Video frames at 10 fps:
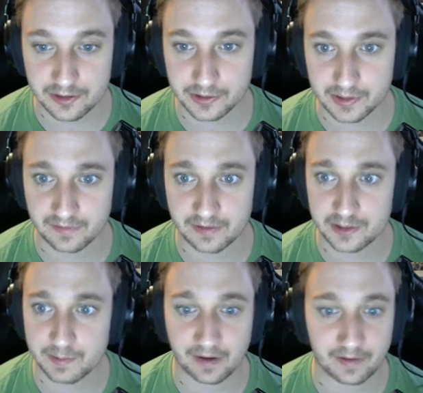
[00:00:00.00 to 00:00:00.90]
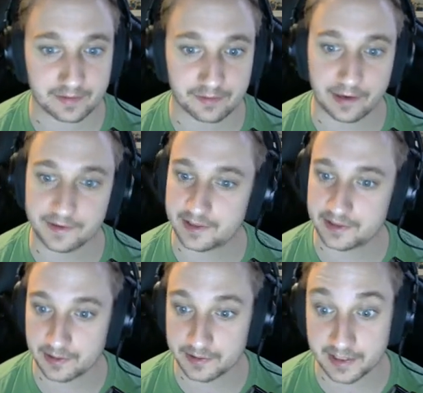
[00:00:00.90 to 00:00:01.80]
confused about, like for instance,
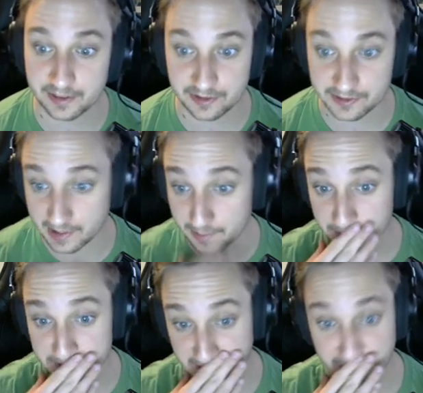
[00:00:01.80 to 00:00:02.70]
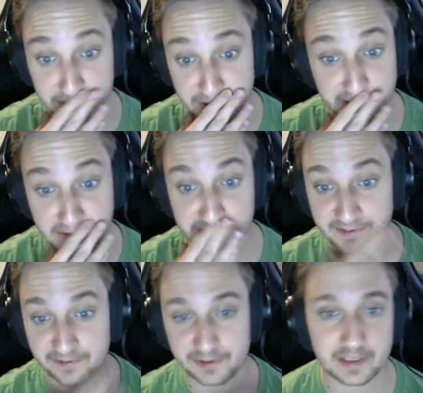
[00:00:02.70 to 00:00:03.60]
those sections that I wasn't able to demonstrate
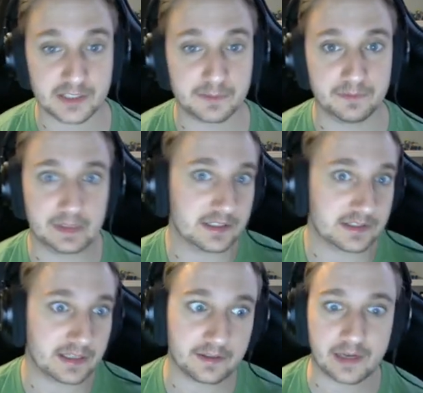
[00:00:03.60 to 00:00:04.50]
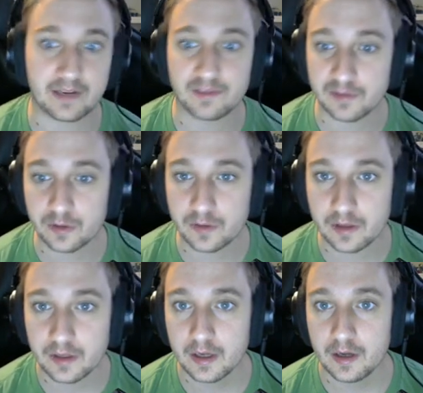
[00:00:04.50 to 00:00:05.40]
for you guys because I don't have a viola,
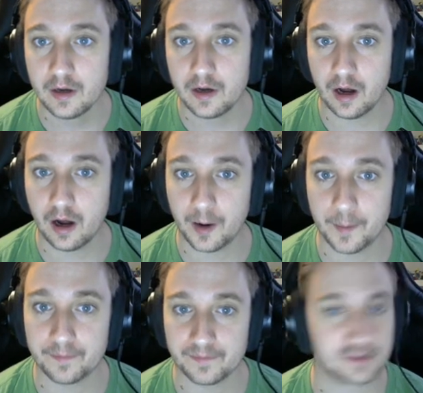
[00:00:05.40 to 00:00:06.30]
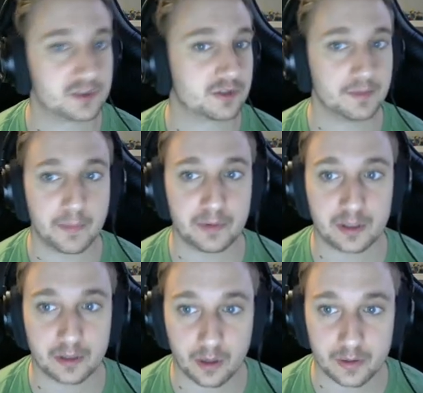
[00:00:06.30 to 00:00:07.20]
just remember you
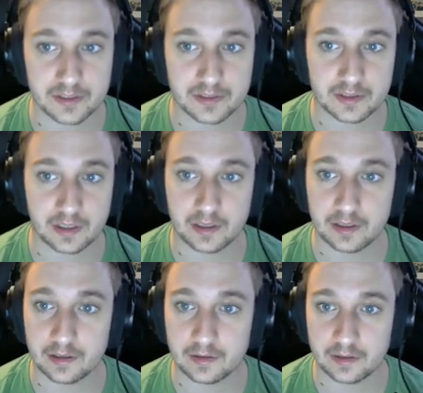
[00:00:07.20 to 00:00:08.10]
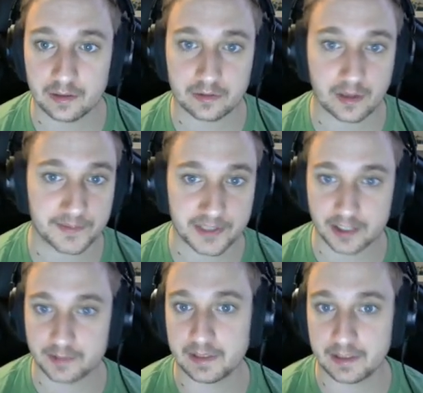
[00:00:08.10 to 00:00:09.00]
can always, come talk
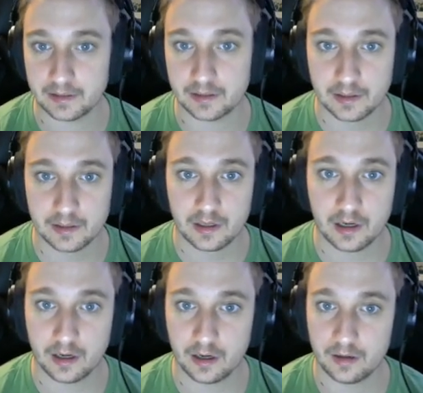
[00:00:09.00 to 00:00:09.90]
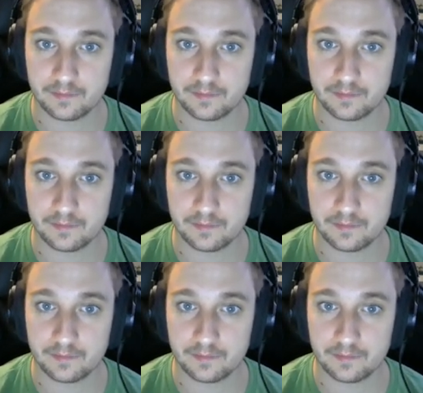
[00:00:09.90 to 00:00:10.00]
to me via